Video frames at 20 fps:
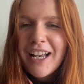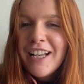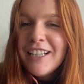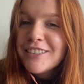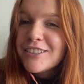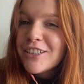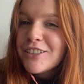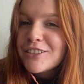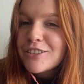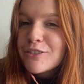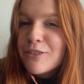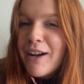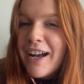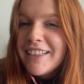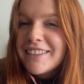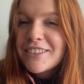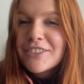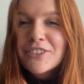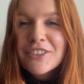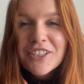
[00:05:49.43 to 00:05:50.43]
So it's
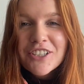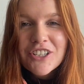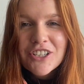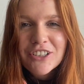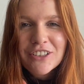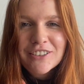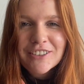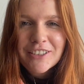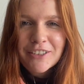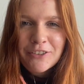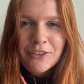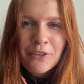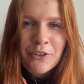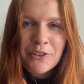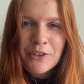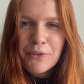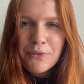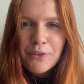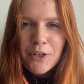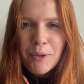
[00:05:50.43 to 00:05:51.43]
quite crucial to know
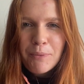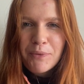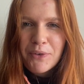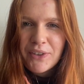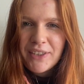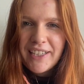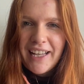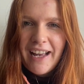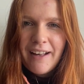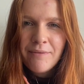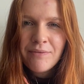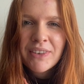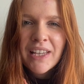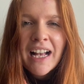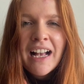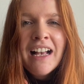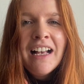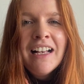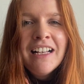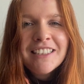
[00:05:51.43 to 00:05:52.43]
the verb for that.
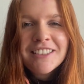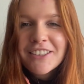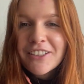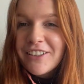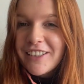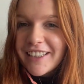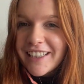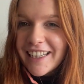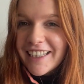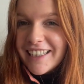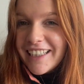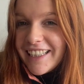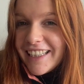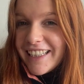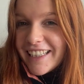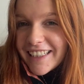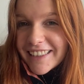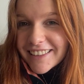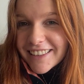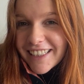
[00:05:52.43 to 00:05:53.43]
So you can
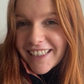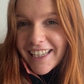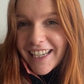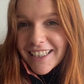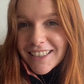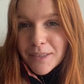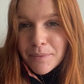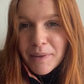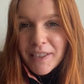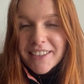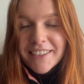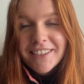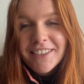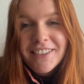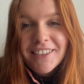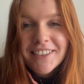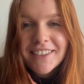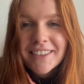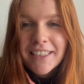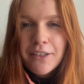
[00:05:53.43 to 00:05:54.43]
easily express
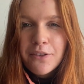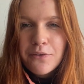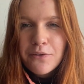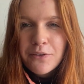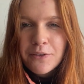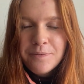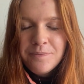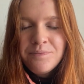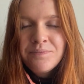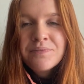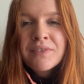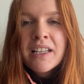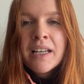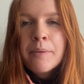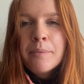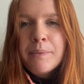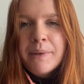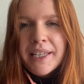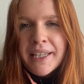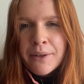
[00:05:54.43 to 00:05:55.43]
yourself.
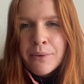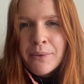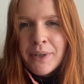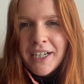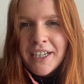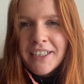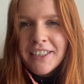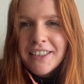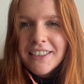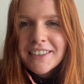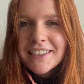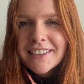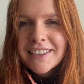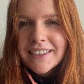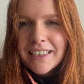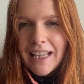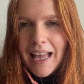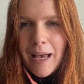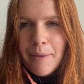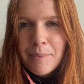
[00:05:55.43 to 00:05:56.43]
Be aware,
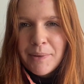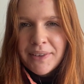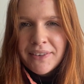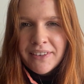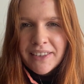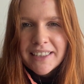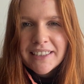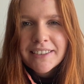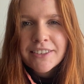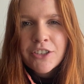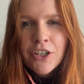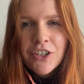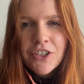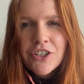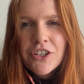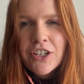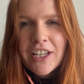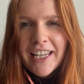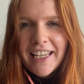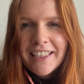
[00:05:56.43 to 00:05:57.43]
slapen is
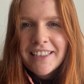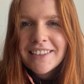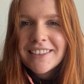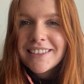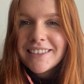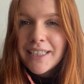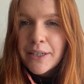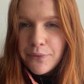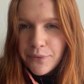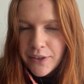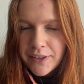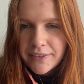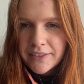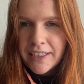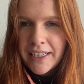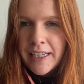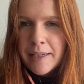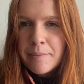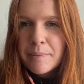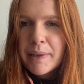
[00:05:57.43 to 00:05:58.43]
conjugated
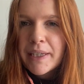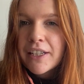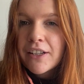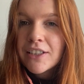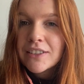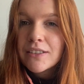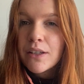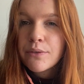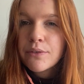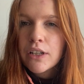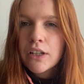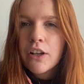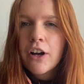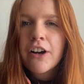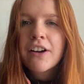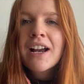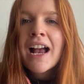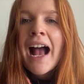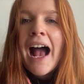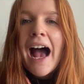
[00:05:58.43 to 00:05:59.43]
differently because of the
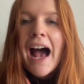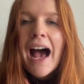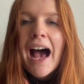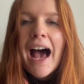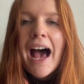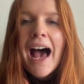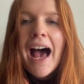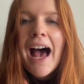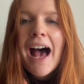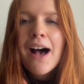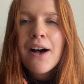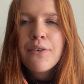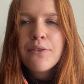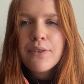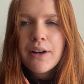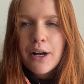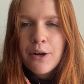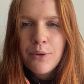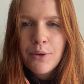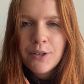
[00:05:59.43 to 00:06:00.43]
long A
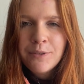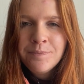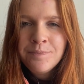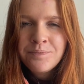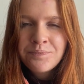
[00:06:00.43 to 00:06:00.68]
vowel.